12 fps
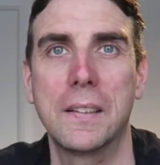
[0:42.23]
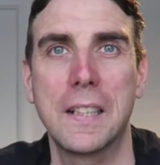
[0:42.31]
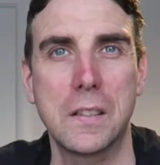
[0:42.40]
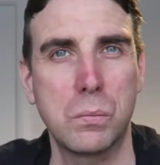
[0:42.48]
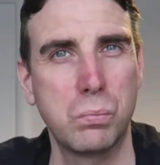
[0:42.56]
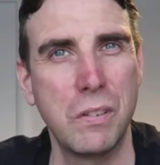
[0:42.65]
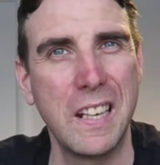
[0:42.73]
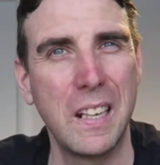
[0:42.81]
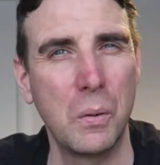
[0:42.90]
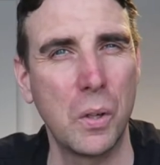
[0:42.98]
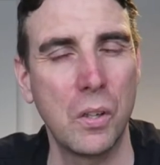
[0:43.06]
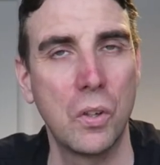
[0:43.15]
and that's
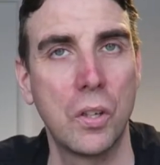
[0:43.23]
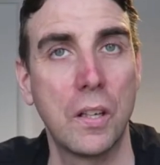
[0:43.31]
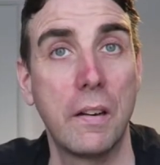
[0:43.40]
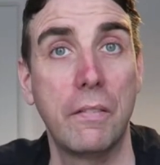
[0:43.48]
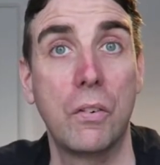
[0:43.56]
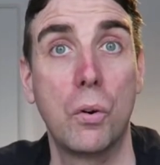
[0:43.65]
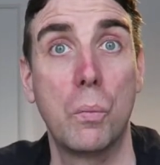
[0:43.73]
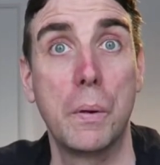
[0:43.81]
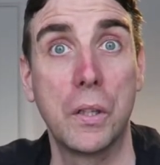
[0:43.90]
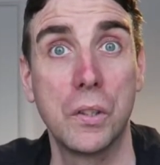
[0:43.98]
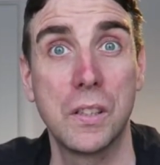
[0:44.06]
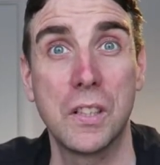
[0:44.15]
really what I ordered it for
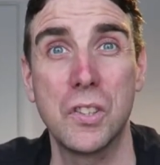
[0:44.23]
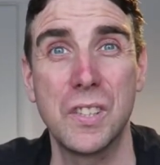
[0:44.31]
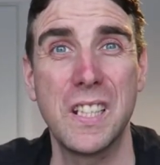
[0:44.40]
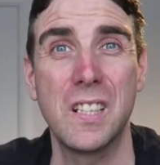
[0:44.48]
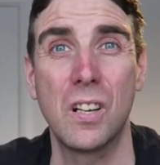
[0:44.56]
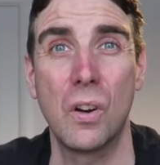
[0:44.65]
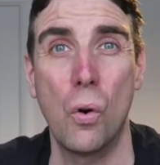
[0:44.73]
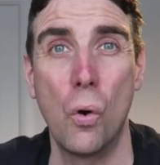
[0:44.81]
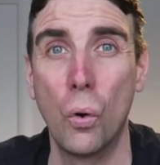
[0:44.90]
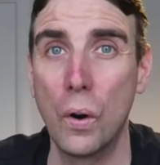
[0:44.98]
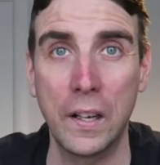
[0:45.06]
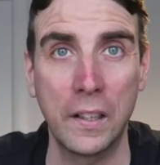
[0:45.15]
because I just needed an
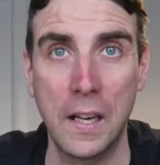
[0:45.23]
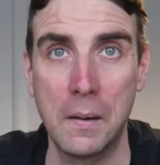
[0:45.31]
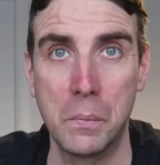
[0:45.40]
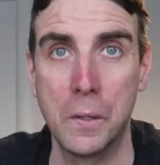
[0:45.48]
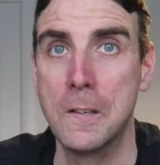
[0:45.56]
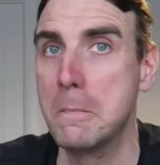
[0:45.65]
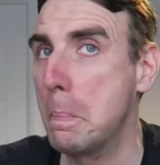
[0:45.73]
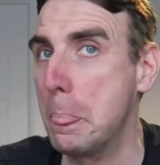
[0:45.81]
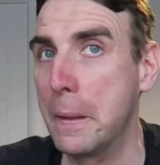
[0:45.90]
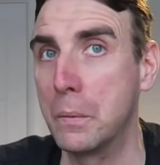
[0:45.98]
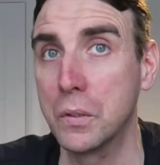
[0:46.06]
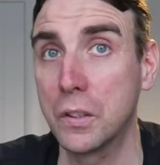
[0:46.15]
all-round camera
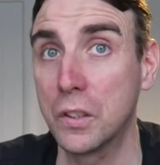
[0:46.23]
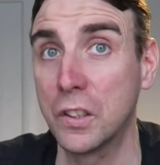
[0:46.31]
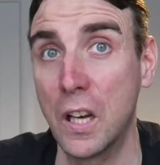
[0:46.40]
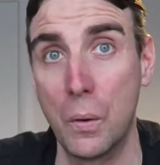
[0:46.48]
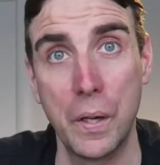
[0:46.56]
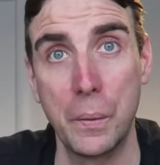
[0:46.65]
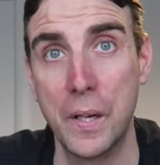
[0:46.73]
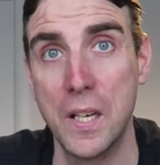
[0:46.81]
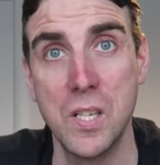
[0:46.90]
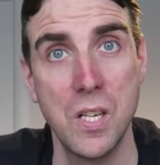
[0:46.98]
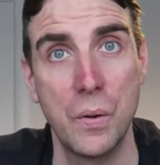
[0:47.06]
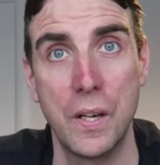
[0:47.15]
that could go anywhere,
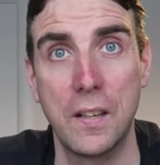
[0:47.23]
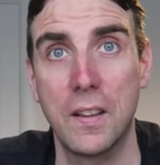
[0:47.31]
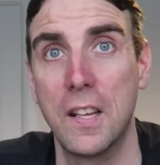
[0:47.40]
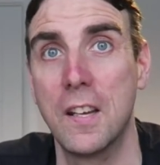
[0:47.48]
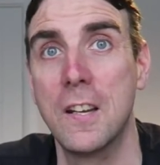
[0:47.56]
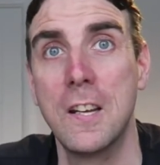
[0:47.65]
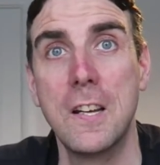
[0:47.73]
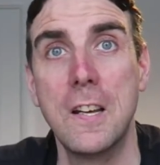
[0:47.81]
do anything,